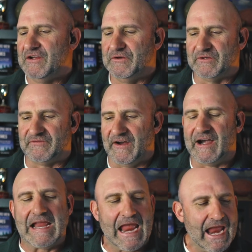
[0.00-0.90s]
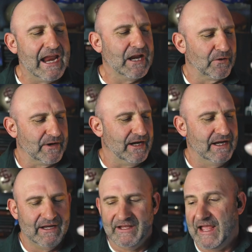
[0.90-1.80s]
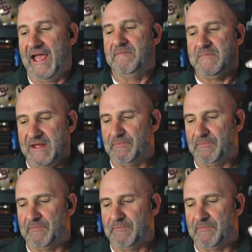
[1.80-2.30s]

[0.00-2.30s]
who was very angry at me